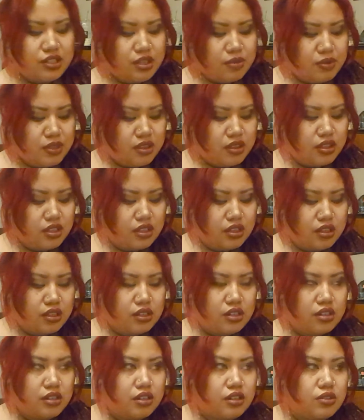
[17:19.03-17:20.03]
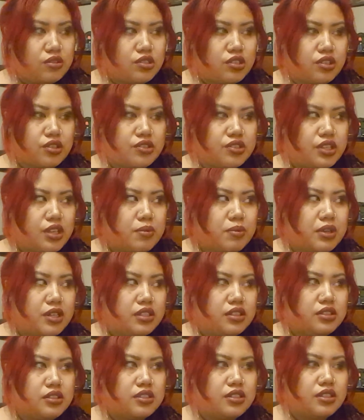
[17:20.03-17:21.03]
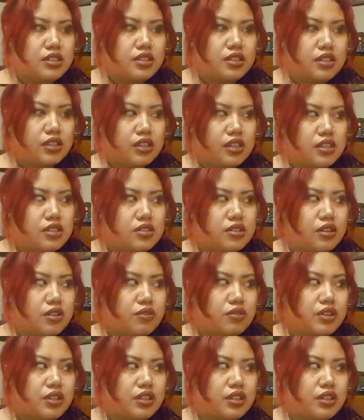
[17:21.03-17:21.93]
with the New Jersey ones, because they're